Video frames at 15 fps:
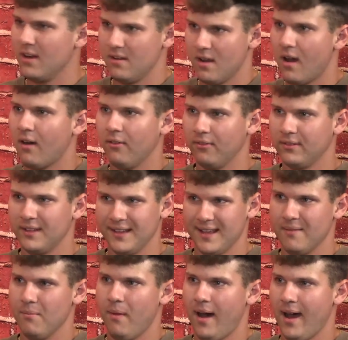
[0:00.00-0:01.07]
enough to
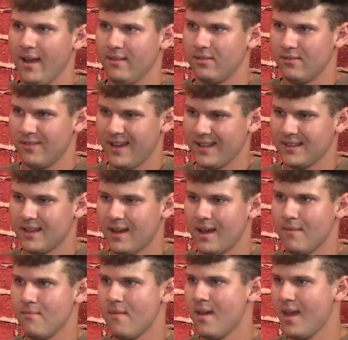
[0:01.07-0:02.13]
get by through that
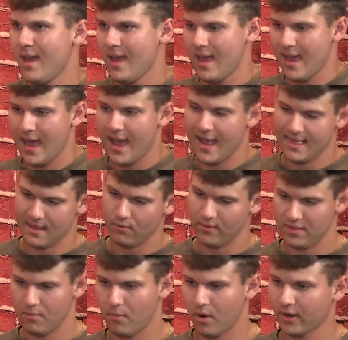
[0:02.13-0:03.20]
time. And then
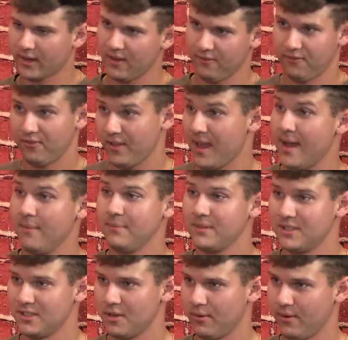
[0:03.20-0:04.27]
when the market flipped,
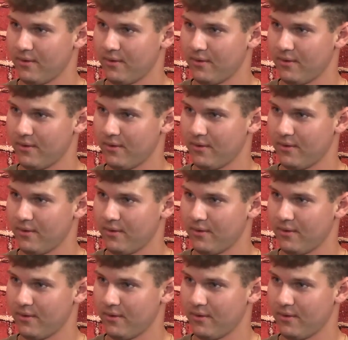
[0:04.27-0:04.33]
so we